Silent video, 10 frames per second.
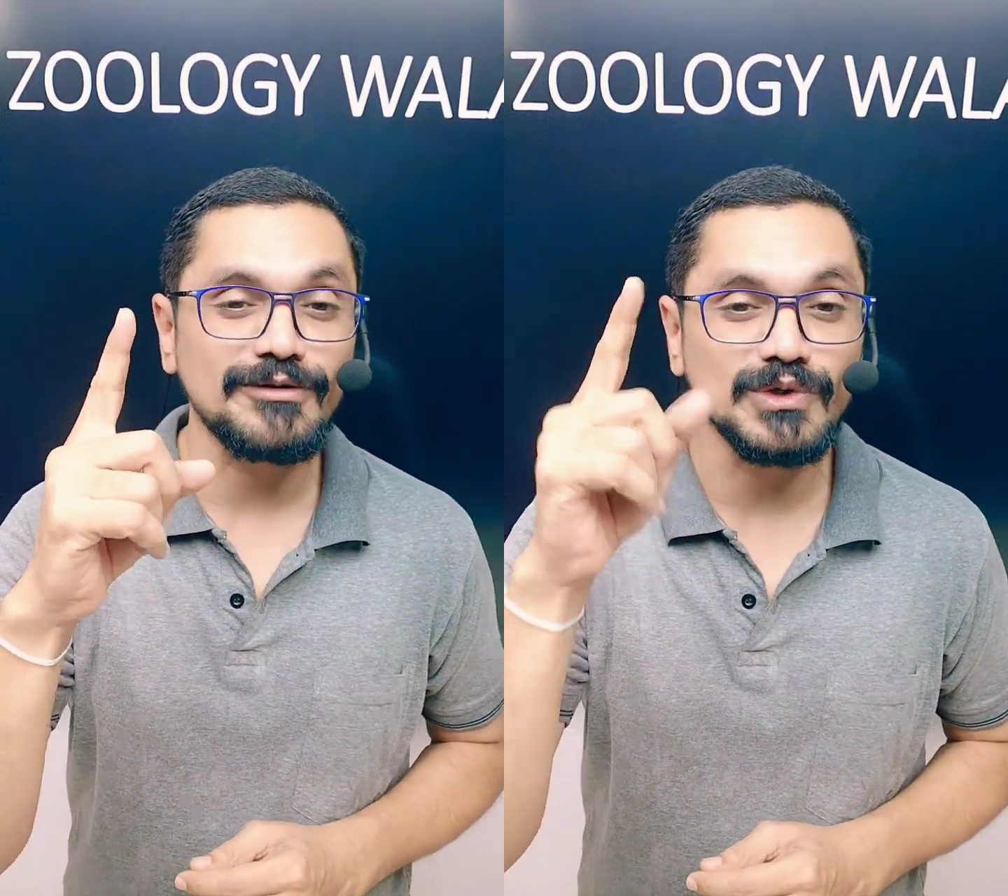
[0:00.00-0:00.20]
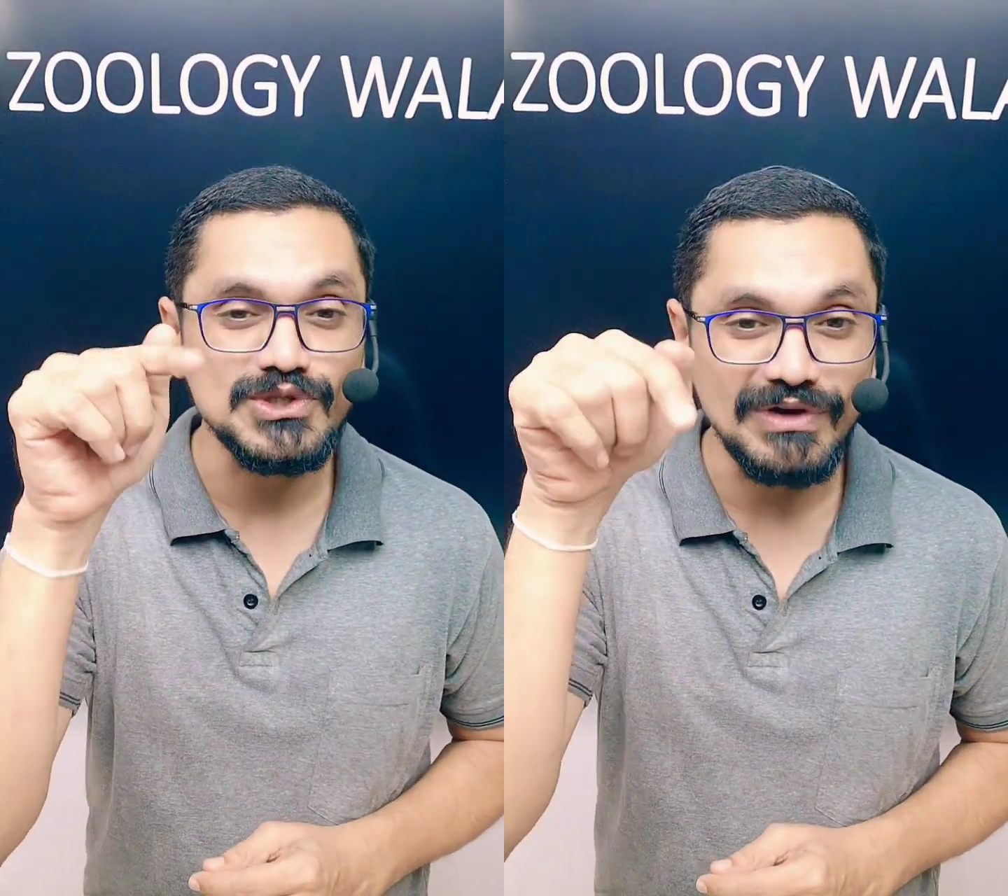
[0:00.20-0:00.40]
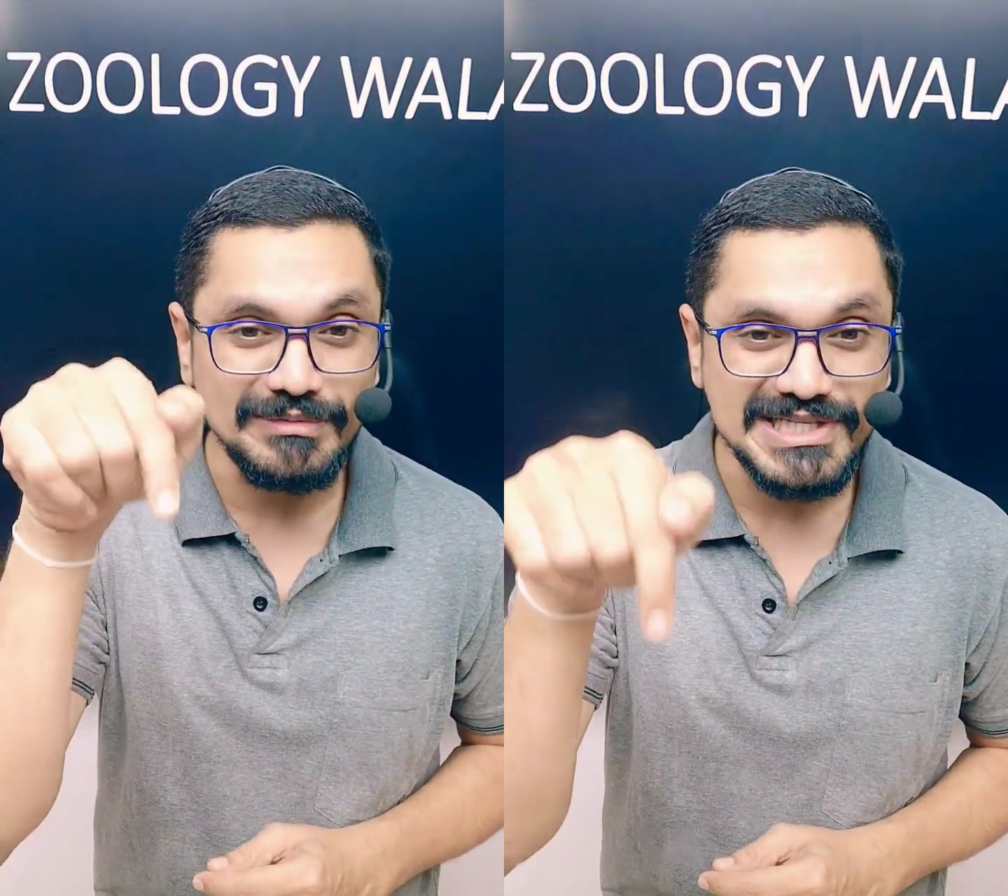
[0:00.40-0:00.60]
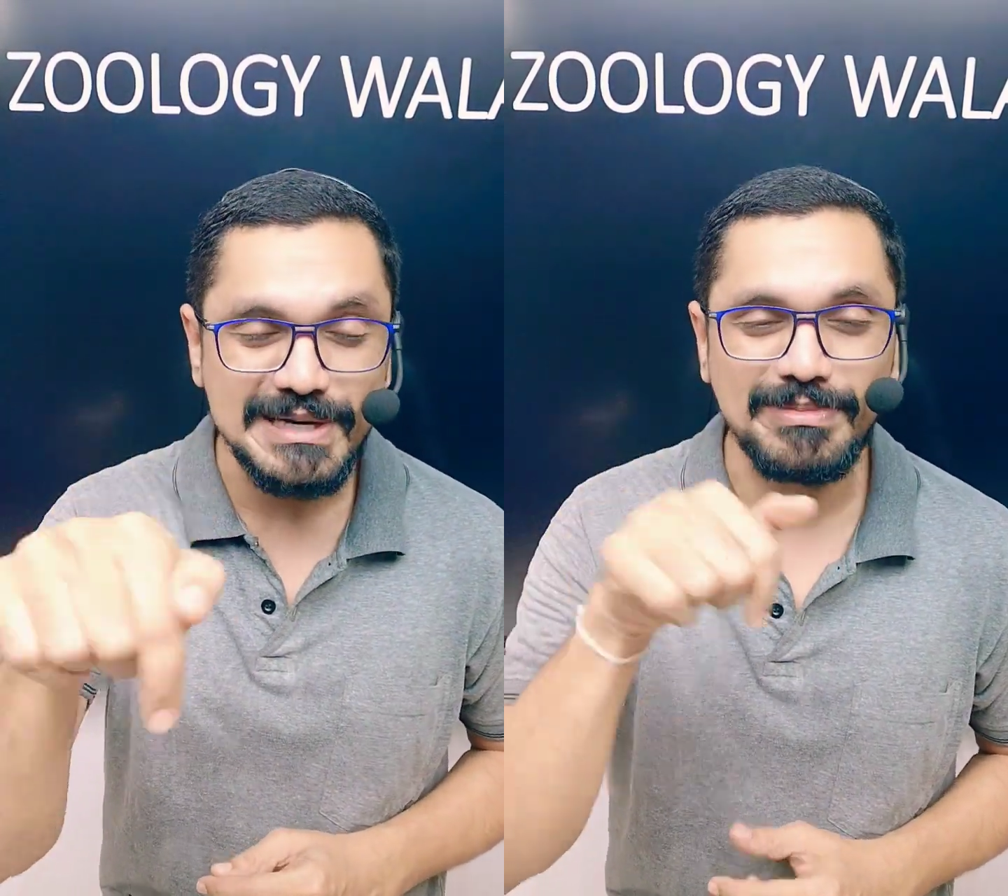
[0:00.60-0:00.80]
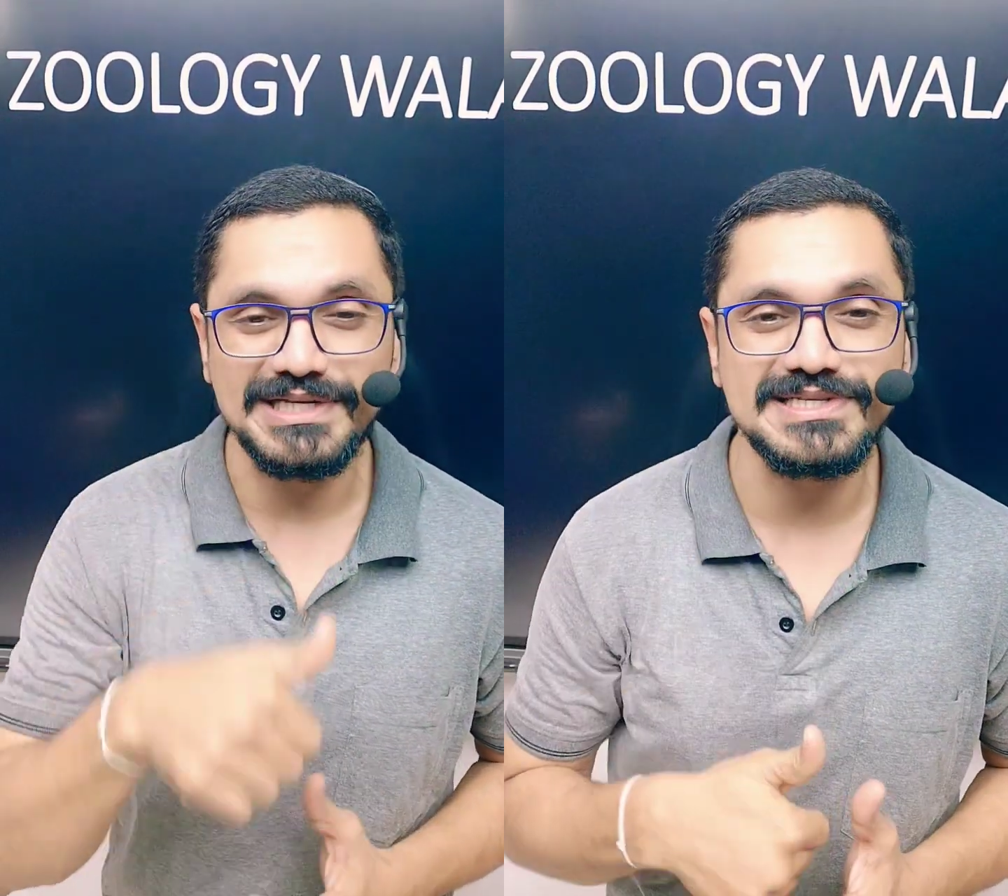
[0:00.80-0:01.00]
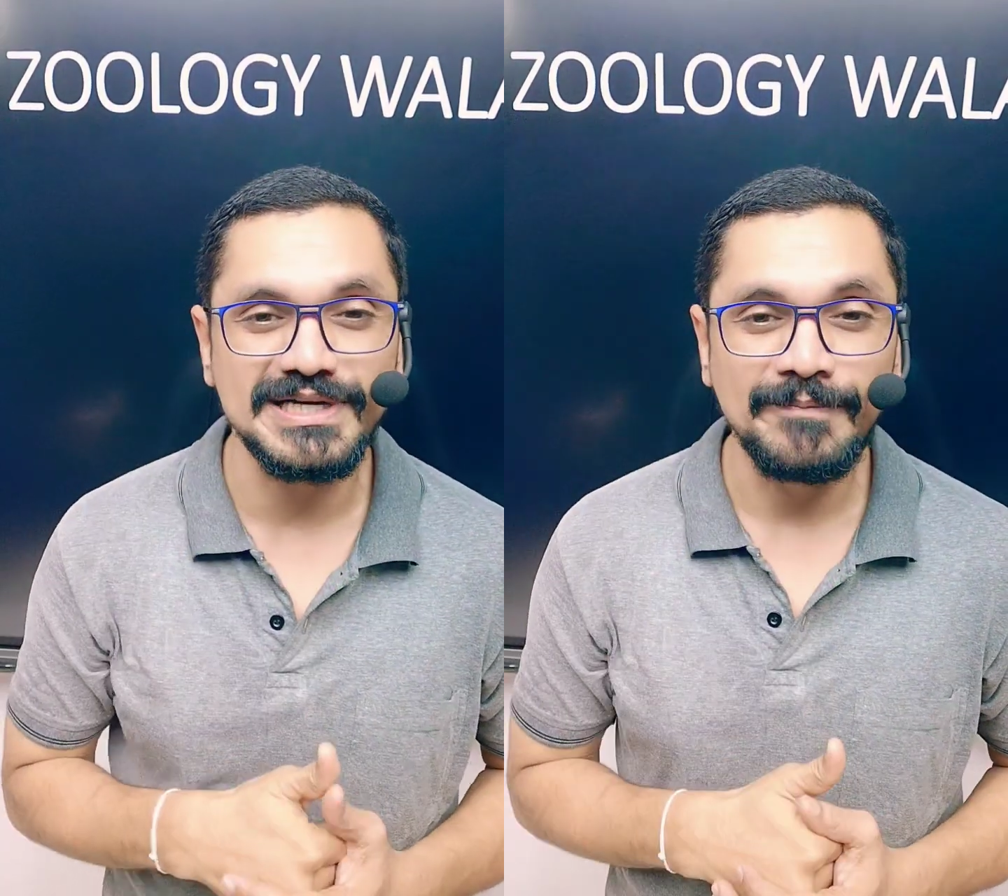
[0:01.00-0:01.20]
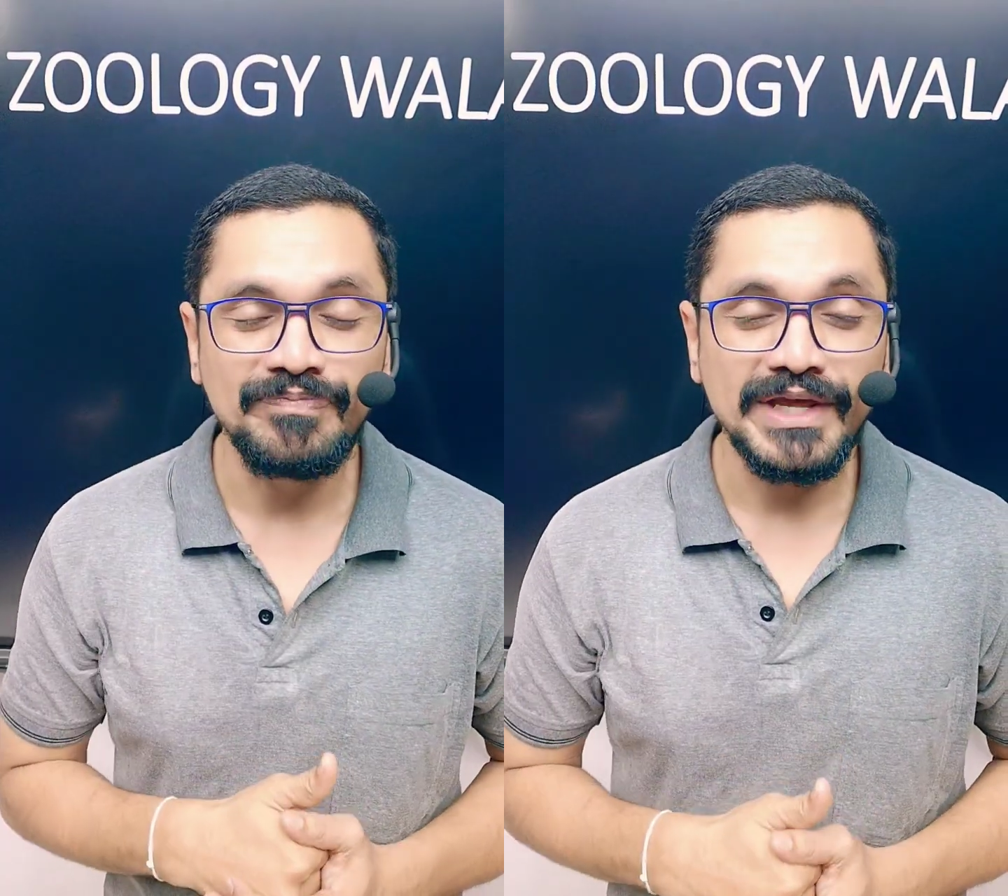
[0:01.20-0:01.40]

hormones will be suppressed.